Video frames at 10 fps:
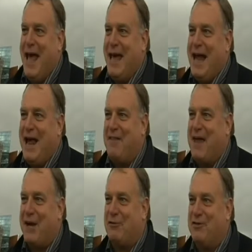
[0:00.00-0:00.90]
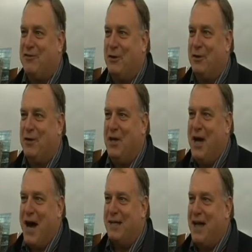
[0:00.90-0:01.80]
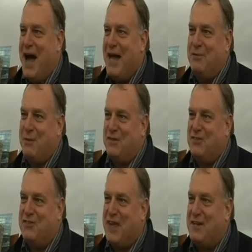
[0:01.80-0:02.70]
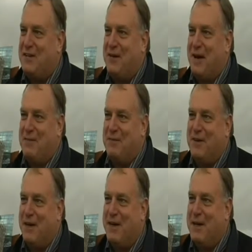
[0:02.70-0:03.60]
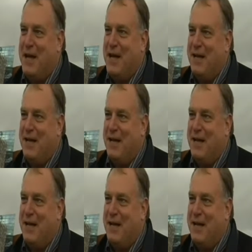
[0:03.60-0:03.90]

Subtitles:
And out of that crystal, aligned with the center of the very